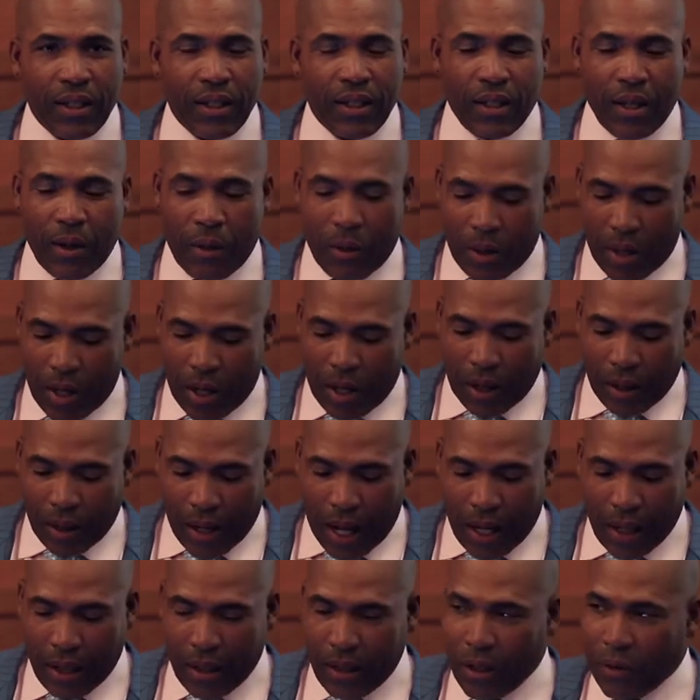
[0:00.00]
there were a
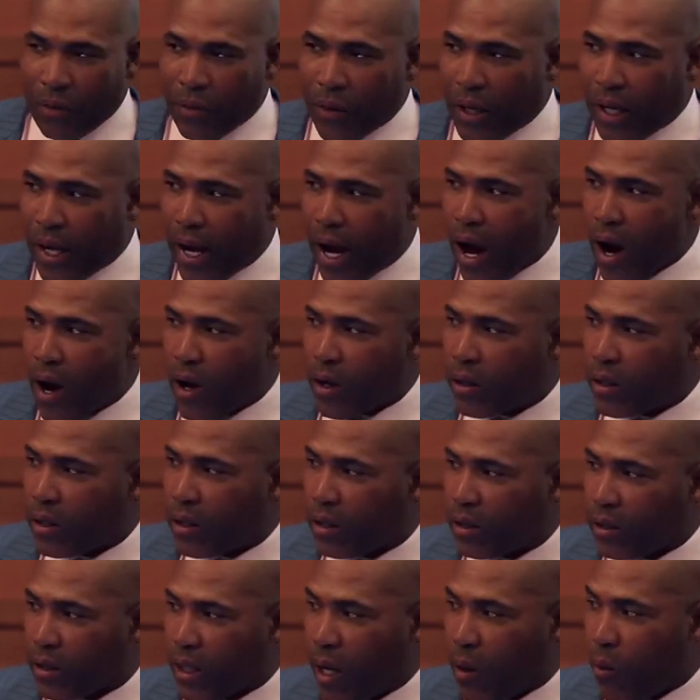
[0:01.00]
lot of different
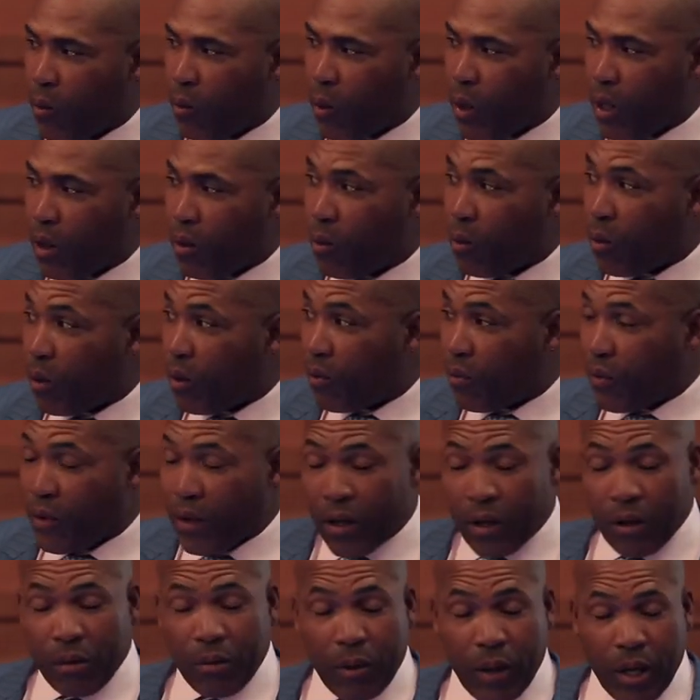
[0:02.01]
characters, and we
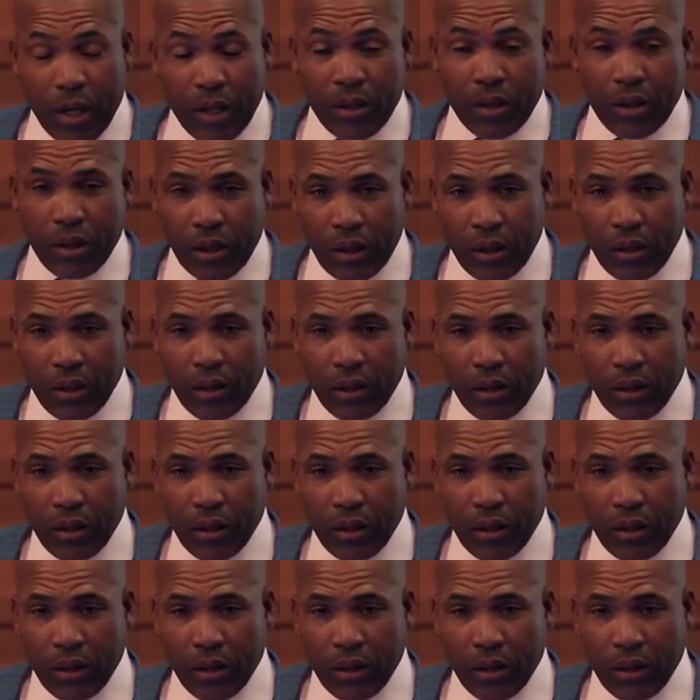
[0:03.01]
revered Reggie.